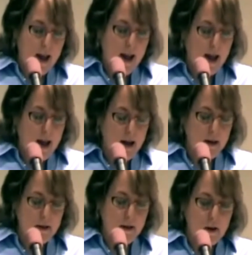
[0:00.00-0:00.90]

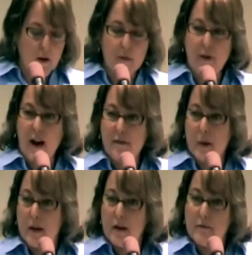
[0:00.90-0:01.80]
And there are
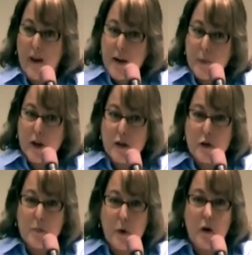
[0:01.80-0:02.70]
vibrant
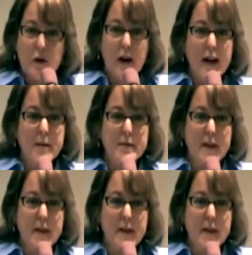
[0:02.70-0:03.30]
youth programs,